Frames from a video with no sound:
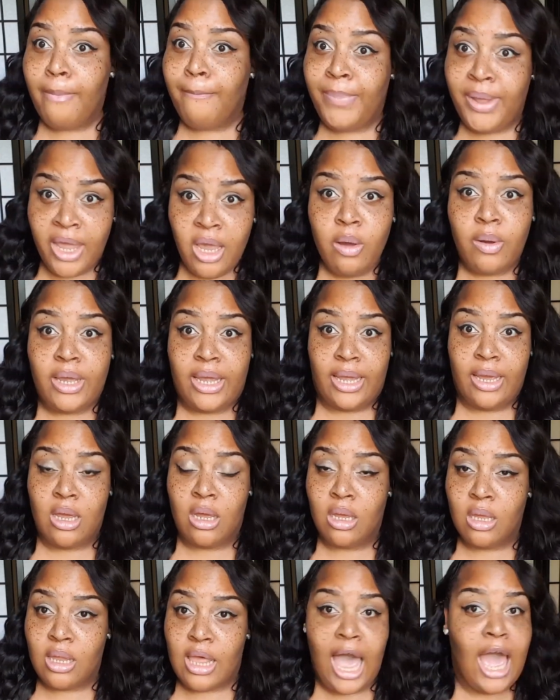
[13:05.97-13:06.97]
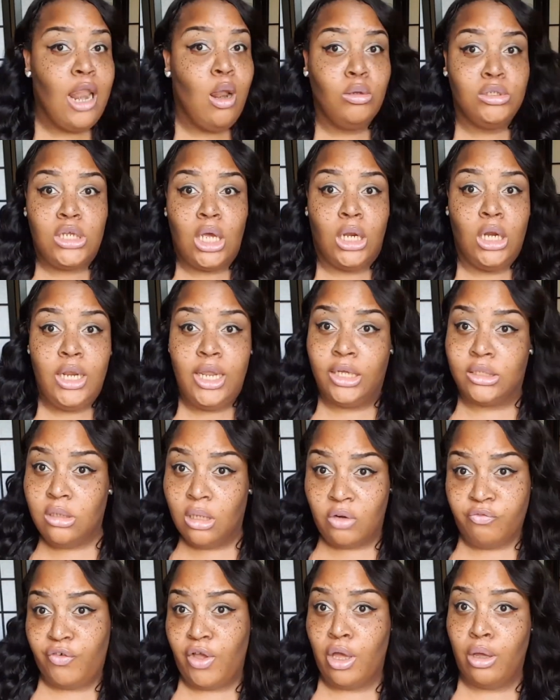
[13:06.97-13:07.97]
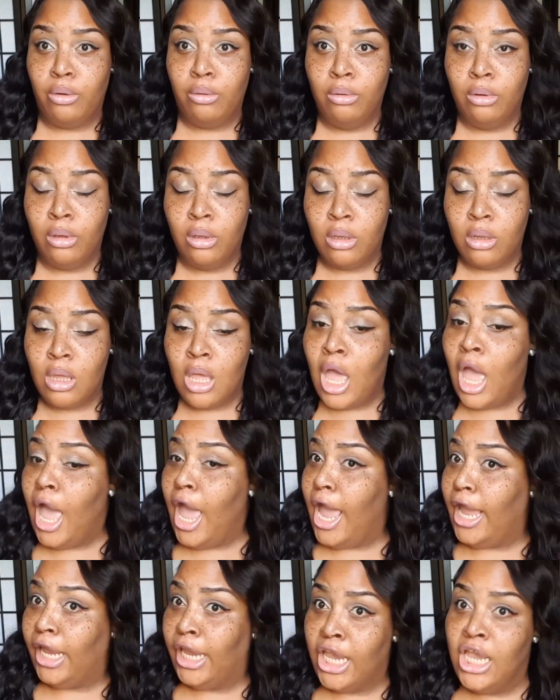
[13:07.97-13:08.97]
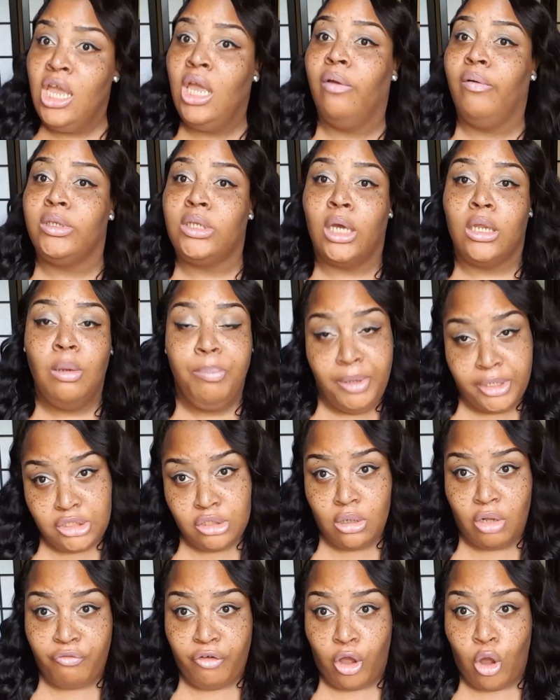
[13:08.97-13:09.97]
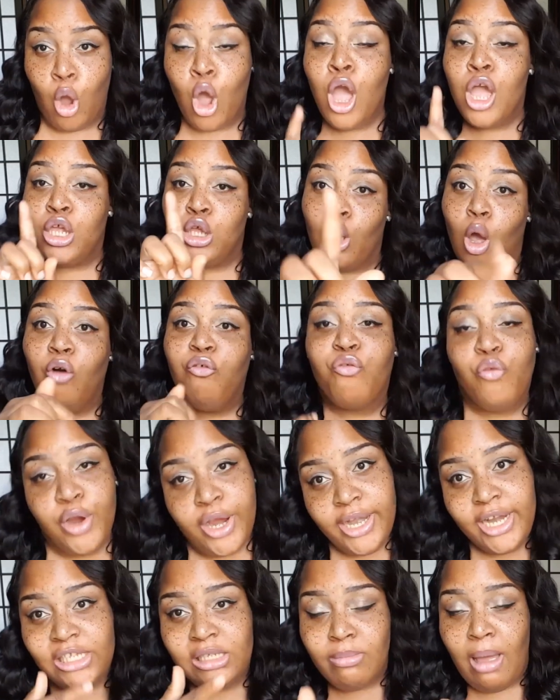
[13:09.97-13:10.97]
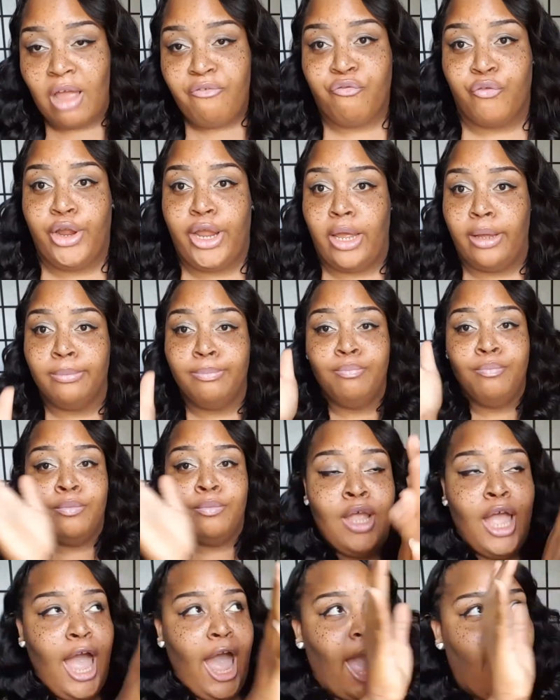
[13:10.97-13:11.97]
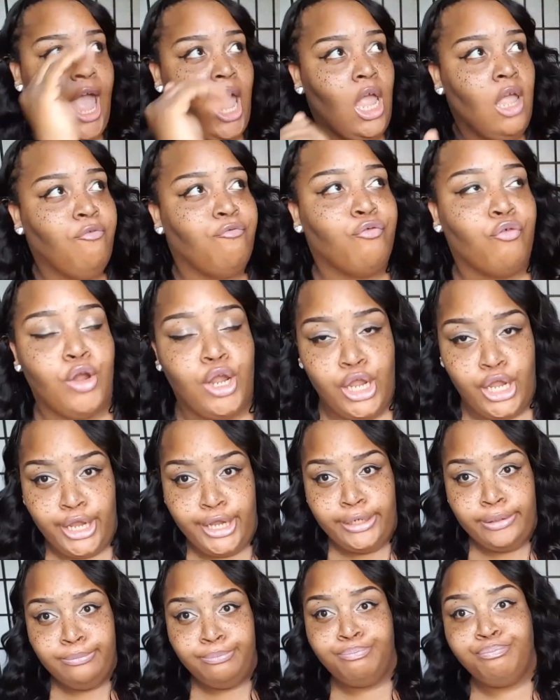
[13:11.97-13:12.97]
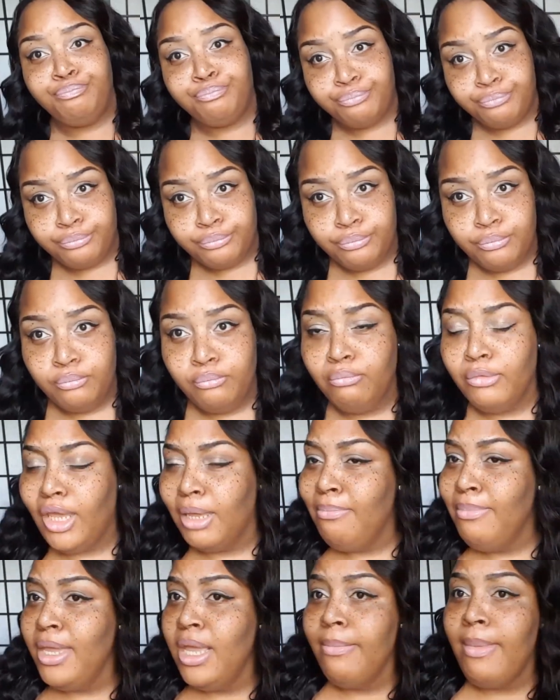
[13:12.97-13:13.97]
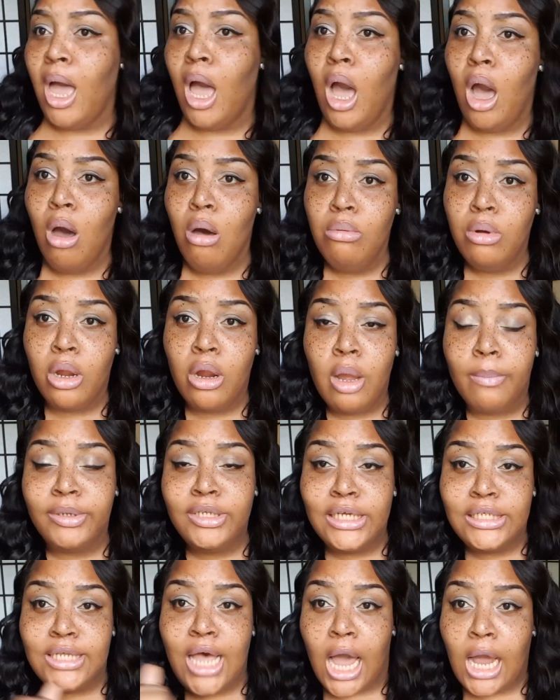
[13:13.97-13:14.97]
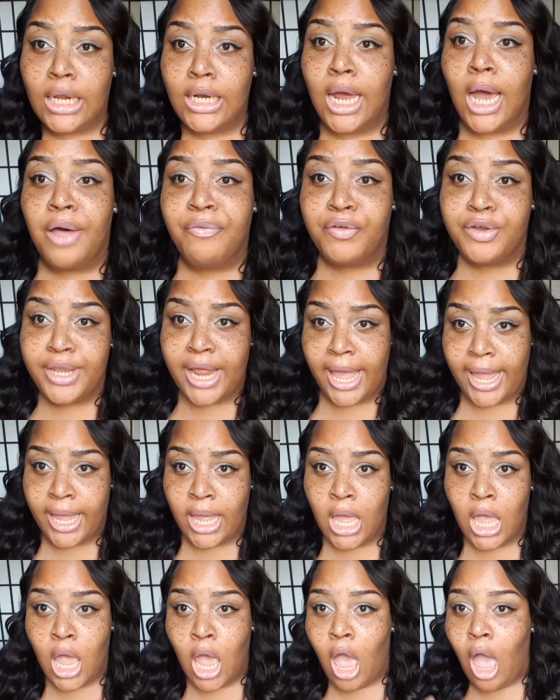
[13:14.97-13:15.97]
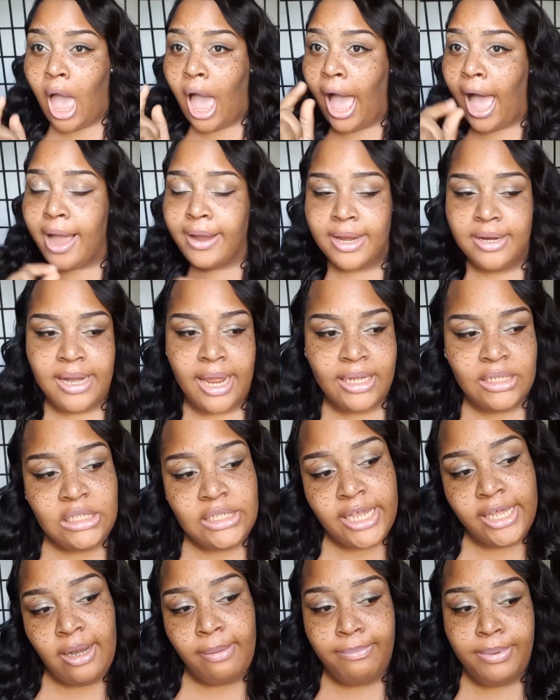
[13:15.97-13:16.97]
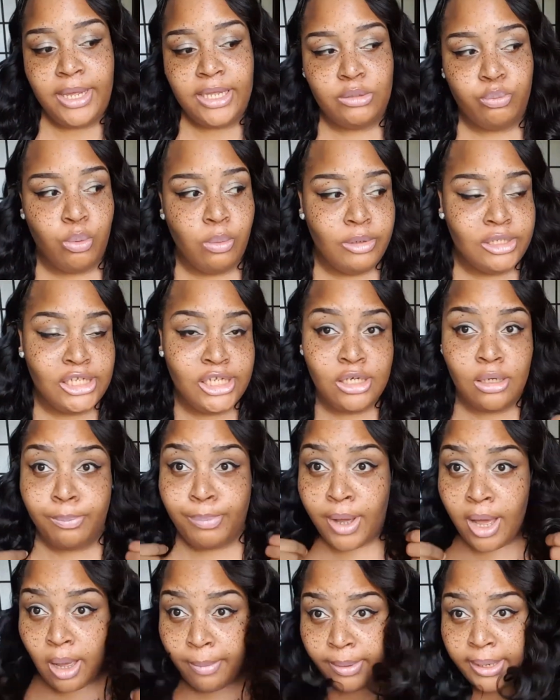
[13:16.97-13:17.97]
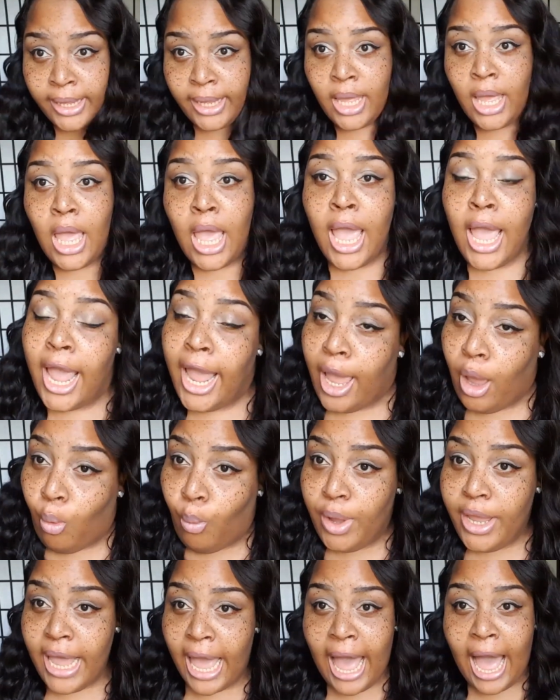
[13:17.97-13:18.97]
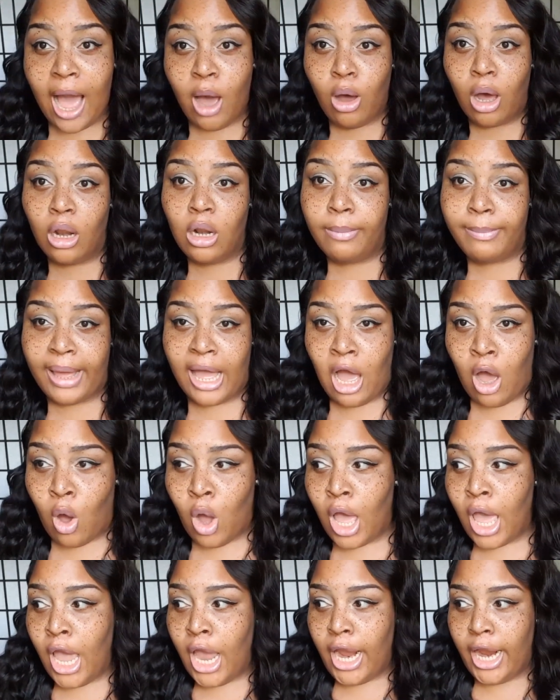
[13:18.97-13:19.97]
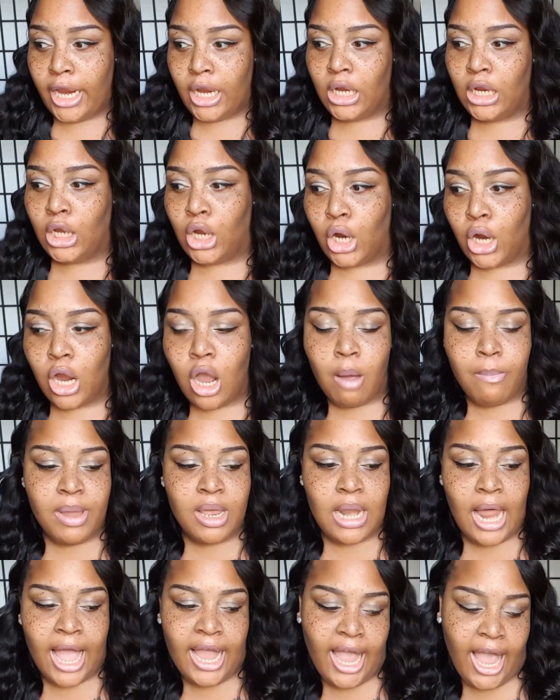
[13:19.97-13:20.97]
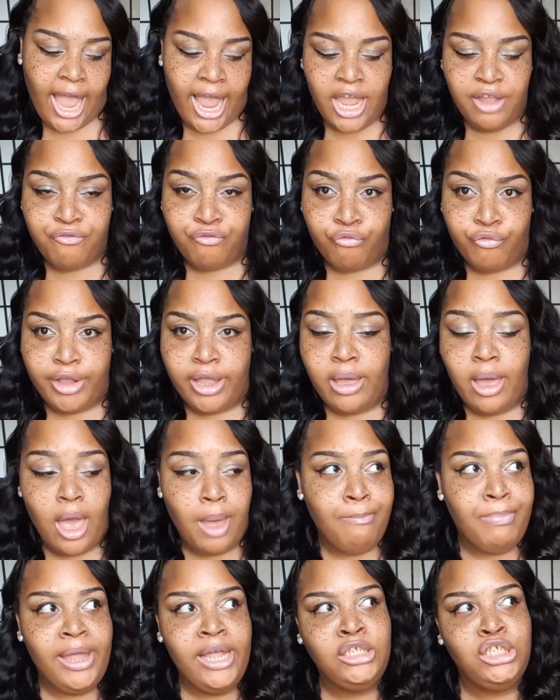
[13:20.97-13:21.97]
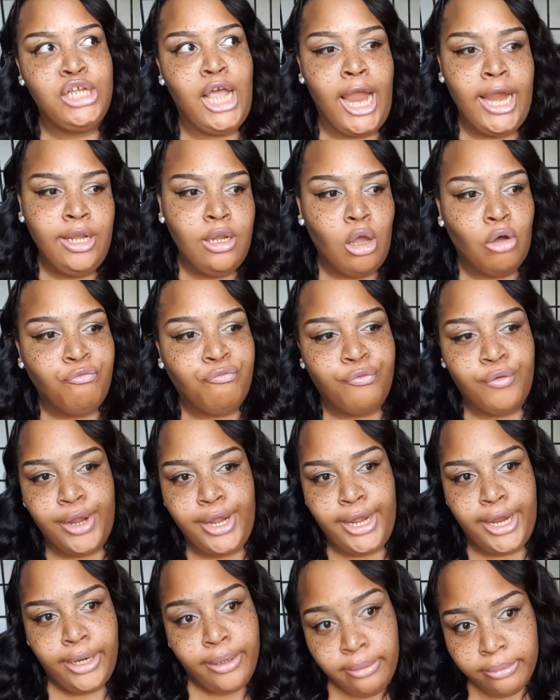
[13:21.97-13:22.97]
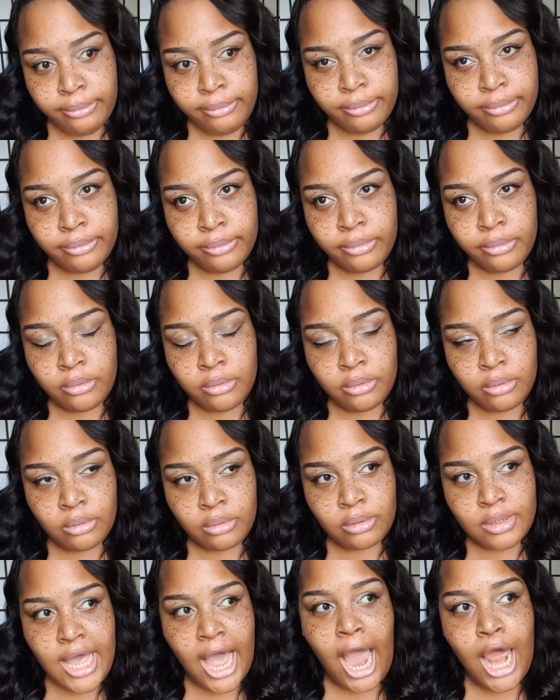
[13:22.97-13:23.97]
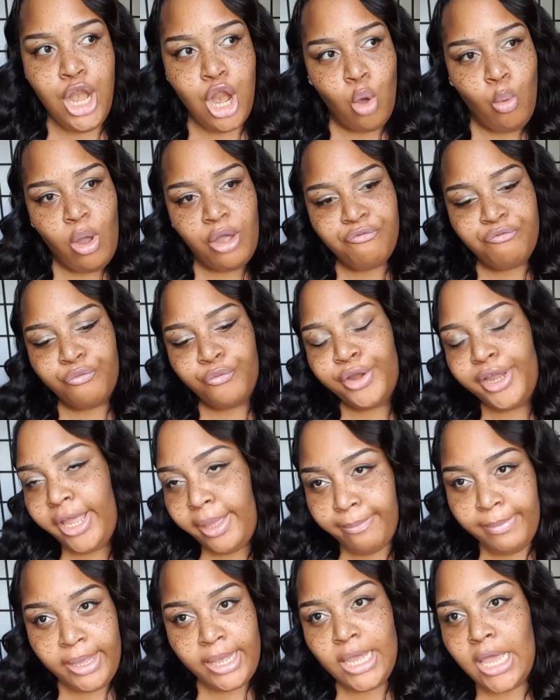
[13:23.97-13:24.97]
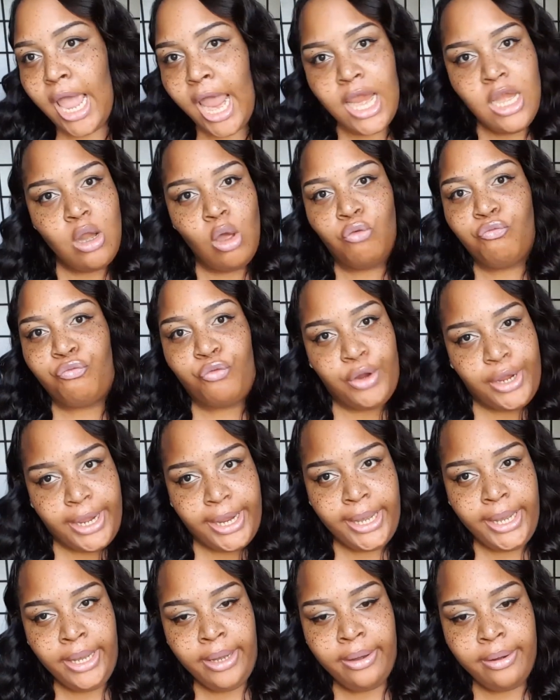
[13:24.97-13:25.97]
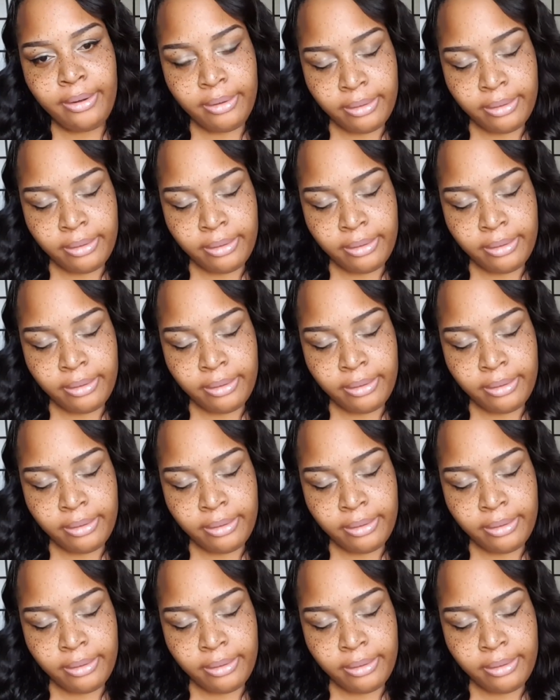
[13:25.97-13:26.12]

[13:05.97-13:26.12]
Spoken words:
Period. I don't talk to niggas on the phone. And he ain't even talk to bitches on the phone. Your friend is my friend. Hey, friend. Me and my homegirl were just talking the other day. I cannot stand a bitch when we see in public and we out on about and a girl be like, hey, friend. Bitch ain't no friend. I know what friend mean. Ain't no friend.